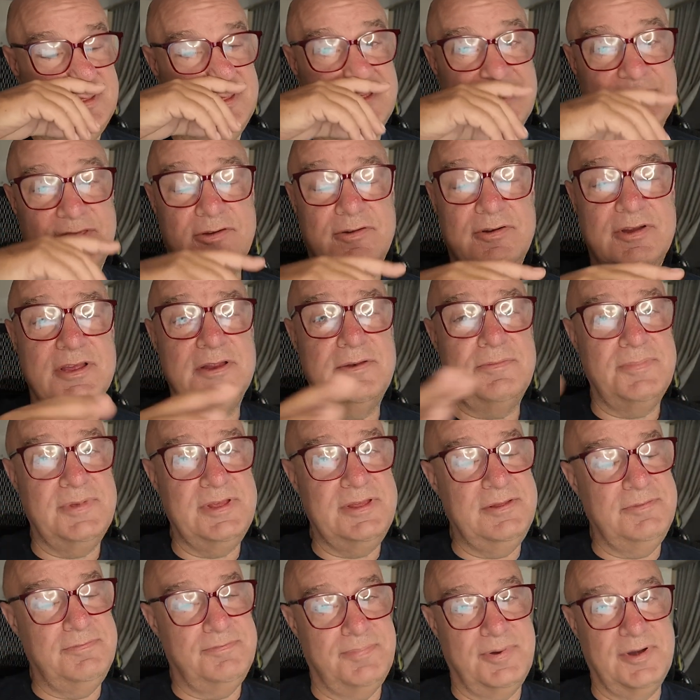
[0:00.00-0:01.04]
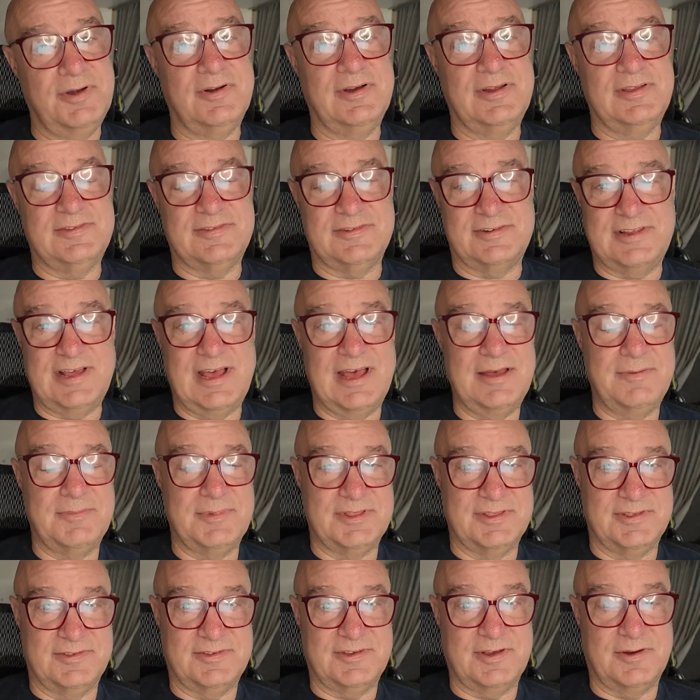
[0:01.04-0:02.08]
there can be periods of time
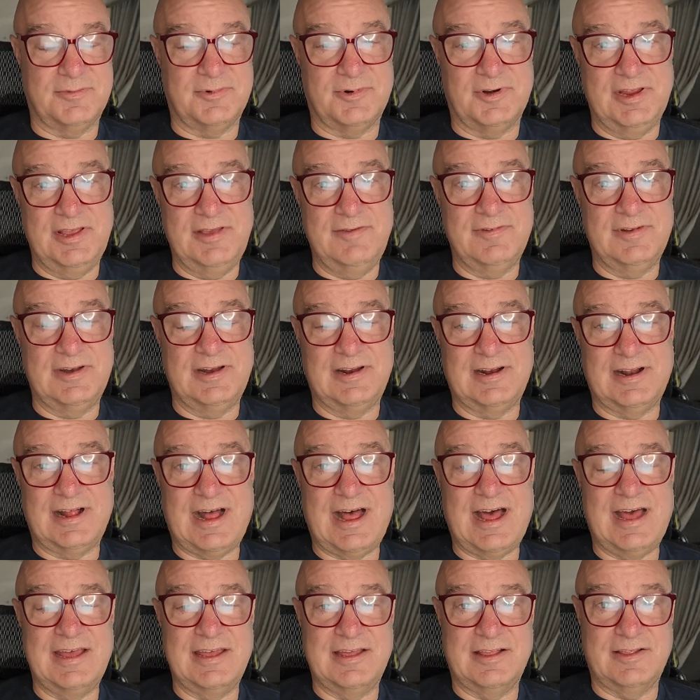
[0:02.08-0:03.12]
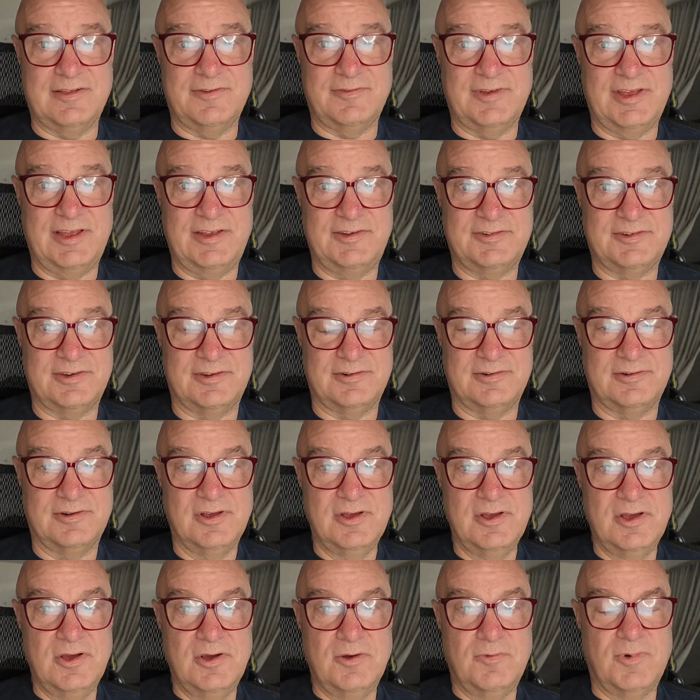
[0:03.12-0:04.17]
in the summer, even at a high elevation,
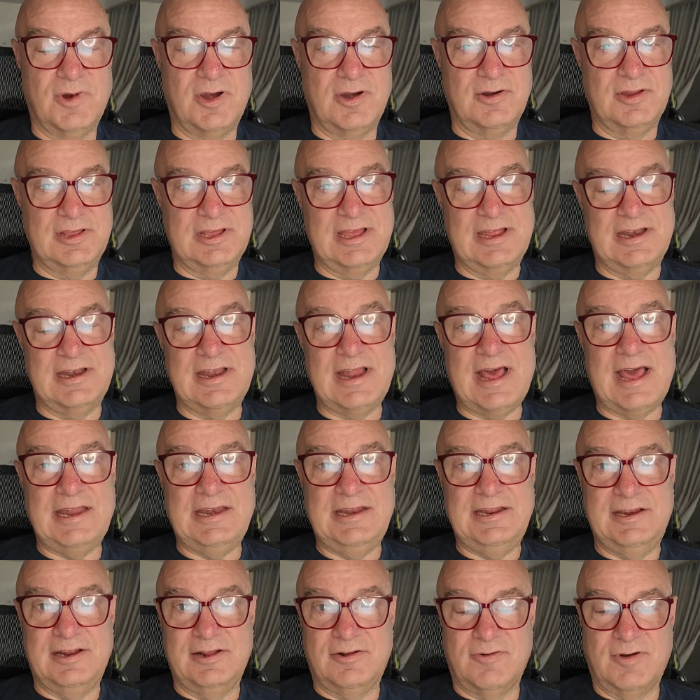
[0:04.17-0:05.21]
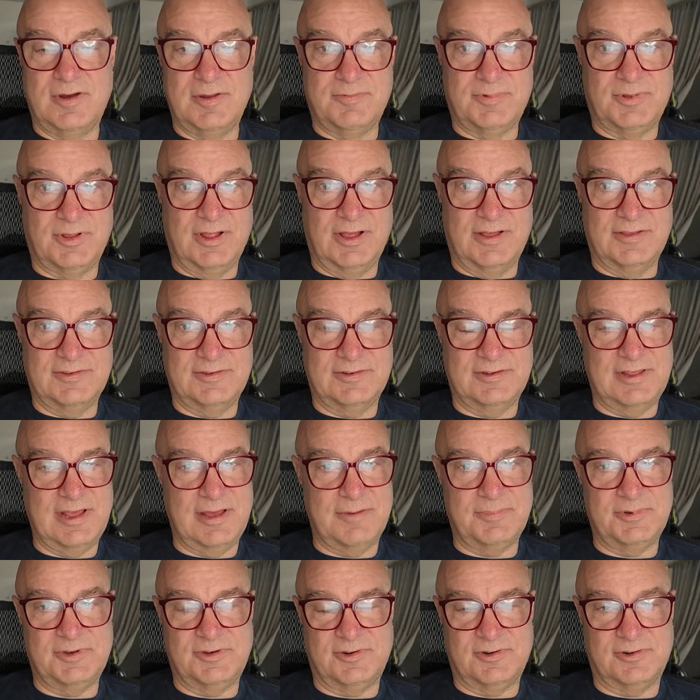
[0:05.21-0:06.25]
where you get 90-degree plus
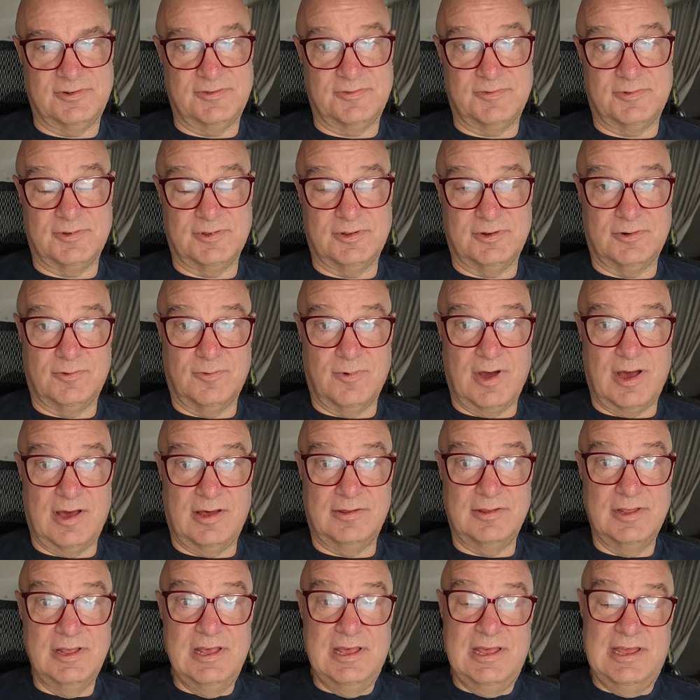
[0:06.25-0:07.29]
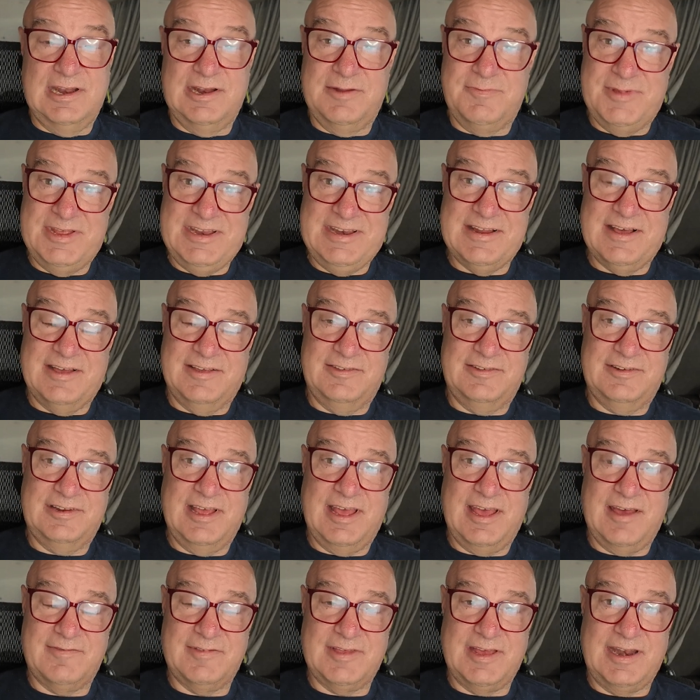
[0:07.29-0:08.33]
temperatures for a little while, and it'd be nice to
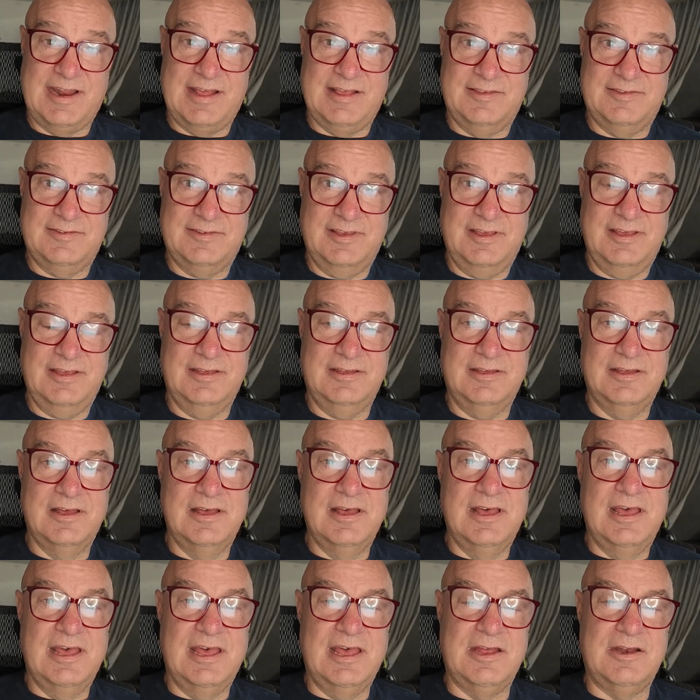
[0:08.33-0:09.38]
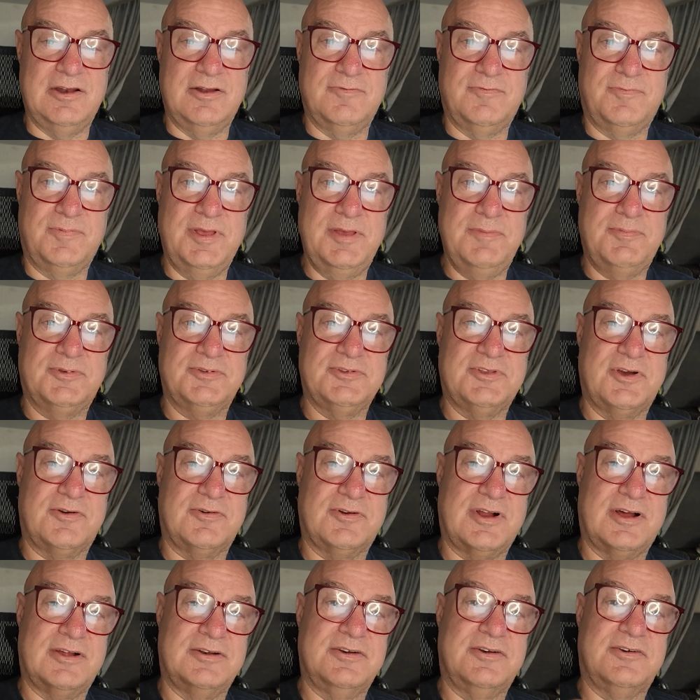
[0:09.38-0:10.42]
have that AC. And if people
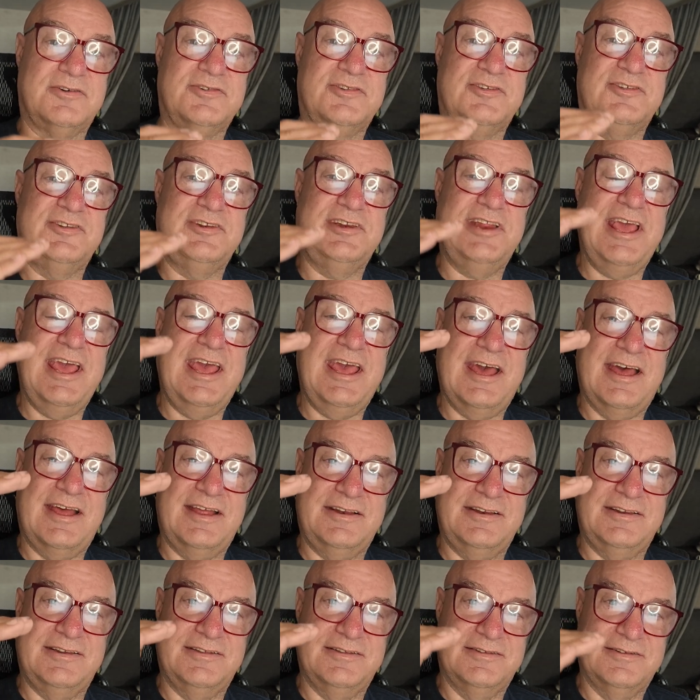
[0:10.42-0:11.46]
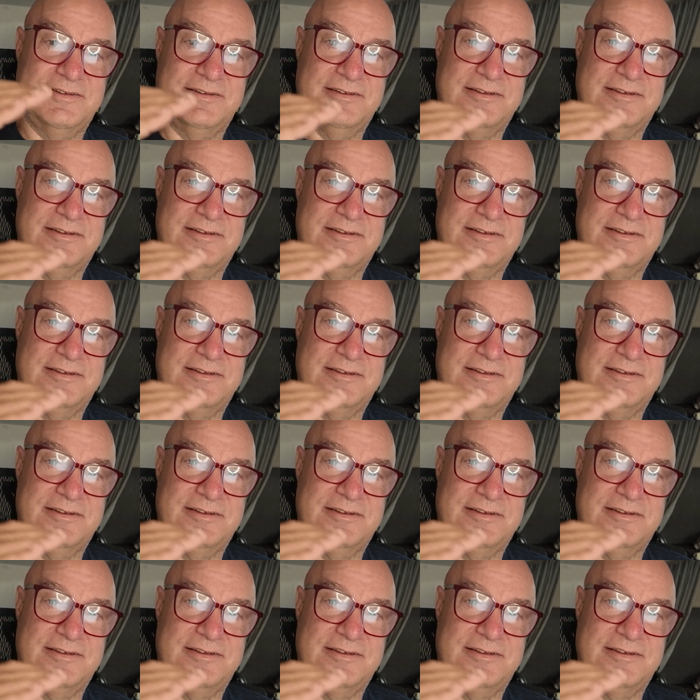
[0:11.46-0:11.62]
don't understand